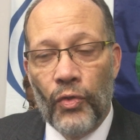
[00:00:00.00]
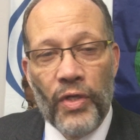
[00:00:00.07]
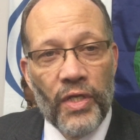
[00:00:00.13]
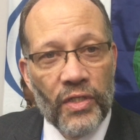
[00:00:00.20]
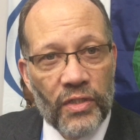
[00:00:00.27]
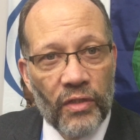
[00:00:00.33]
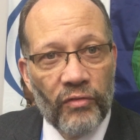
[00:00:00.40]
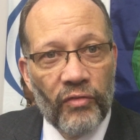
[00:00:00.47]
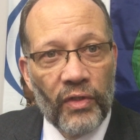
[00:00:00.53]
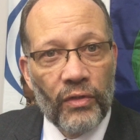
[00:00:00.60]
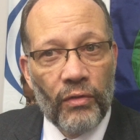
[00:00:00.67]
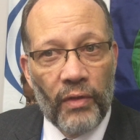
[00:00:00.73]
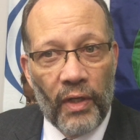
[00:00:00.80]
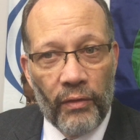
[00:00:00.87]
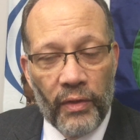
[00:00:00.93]
cohesive and
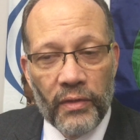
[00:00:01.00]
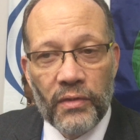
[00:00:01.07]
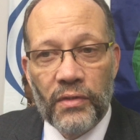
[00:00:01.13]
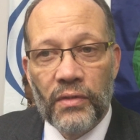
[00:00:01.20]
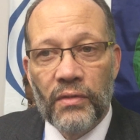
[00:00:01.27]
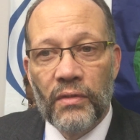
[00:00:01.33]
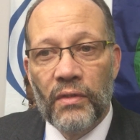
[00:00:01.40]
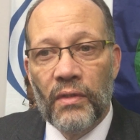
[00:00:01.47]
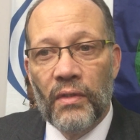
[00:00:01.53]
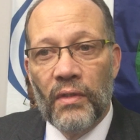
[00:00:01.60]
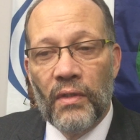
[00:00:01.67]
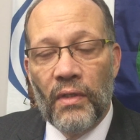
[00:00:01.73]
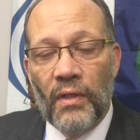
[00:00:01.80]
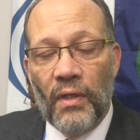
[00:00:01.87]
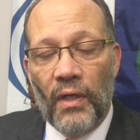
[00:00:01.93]
coherent
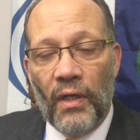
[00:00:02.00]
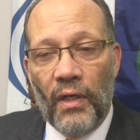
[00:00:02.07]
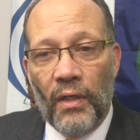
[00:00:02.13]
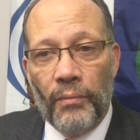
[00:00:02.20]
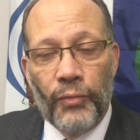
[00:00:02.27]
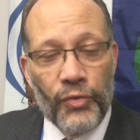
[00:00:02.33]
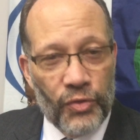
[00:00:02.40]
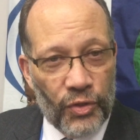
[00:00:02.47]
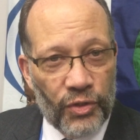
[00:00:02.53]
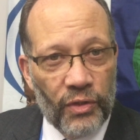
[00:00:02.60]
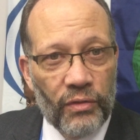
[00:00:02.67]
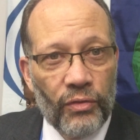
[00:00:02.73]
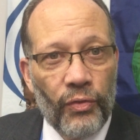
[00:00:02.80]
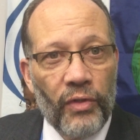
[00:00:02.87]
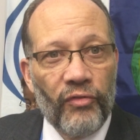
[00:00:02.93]

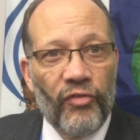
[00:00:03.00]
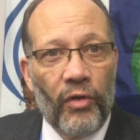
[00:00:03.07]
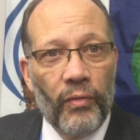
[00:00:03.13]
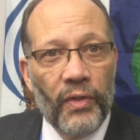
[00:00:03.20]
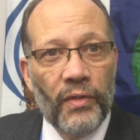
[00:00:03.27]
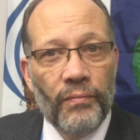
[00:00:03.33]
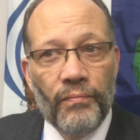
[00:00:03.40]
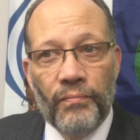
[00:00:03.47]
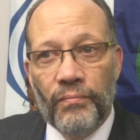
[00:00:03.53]
position going forward,